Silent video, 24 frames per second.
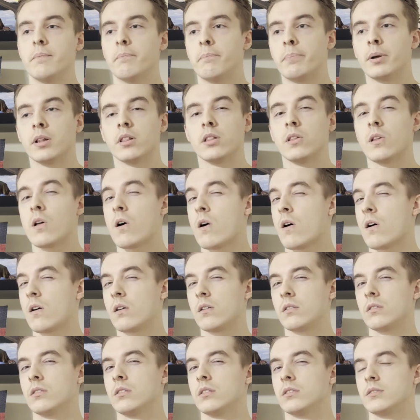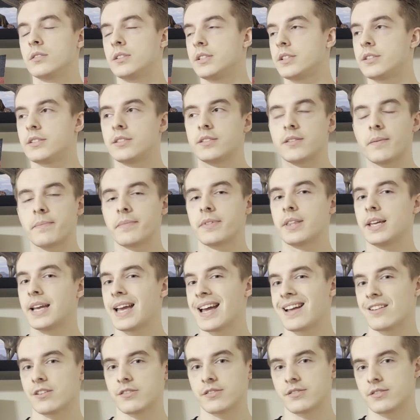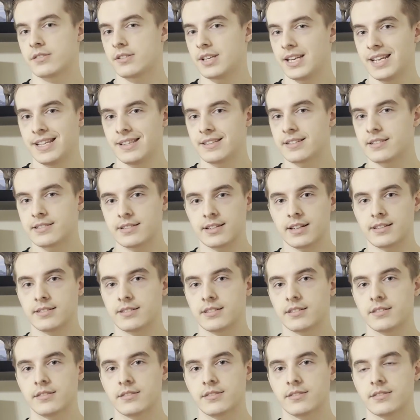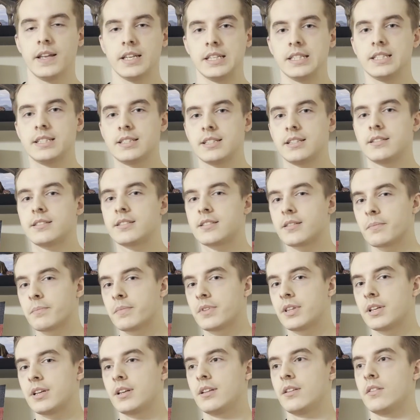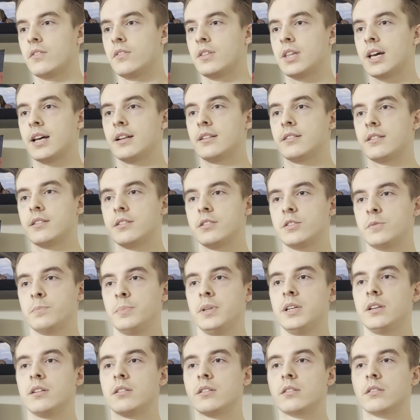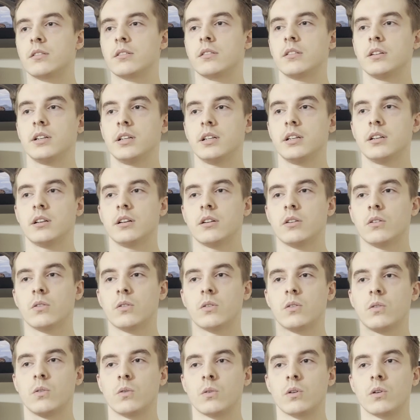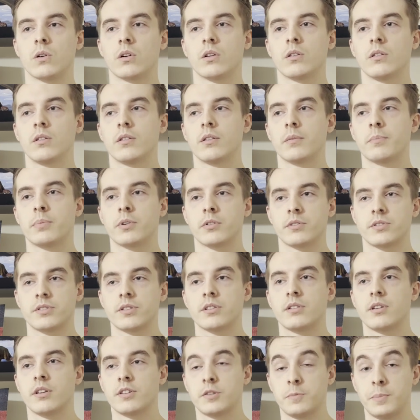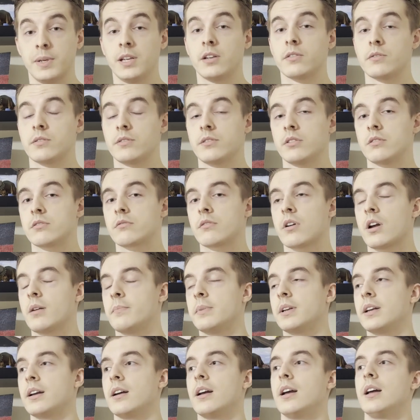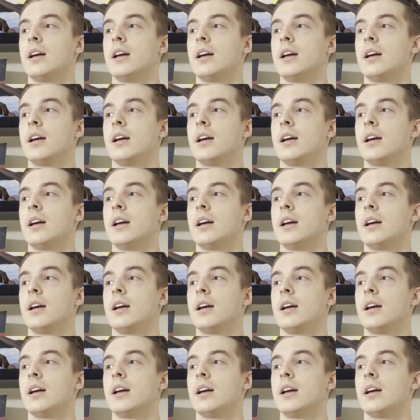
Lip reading: belong to something else in the sentence? Is it something that the speaker or the person the speaker is describing